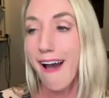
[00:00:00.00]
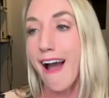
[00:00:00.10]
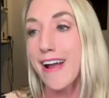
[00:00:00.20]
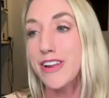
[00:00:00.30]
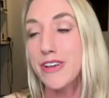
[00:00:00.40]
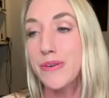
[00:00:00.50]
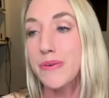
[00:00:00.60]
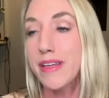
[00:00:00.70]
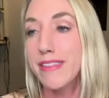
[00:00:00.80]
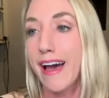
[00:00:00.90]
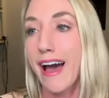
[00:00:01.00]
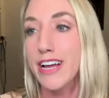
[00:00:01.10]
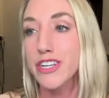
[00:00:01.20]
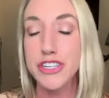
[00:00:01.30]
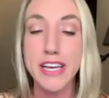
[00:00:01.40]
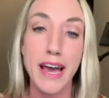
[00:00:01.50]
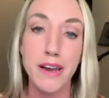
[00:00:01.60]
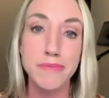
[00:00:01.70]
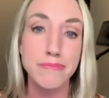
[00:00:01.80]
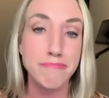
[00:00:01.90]
I knew that she
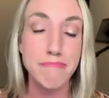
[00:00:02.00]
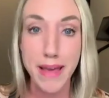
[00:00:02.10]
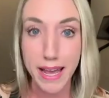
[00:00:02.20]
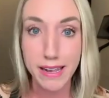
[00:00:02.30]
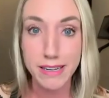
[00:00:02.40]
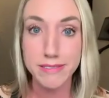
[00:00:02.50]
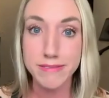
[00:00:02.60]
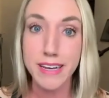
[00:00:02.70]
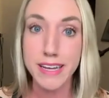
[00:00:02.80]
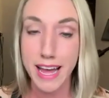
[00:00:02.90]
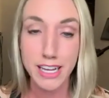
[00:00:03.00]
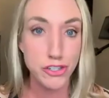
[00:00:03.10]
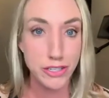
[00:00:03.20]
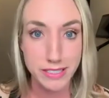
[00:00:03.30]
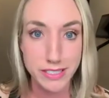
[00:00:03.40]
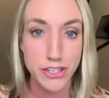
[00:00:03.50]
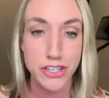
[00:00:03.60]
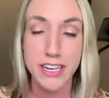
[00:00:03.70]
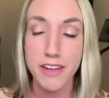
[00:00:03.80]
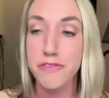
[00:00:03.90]
had made that
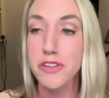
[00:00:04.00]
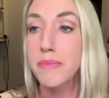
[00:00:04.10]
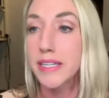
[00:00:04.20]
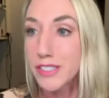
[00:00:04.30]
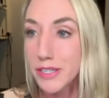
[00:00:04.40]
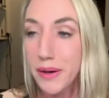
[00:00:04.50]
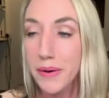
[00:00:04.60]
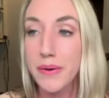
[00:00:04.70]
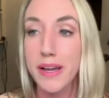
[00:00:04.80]
transition a few months ago.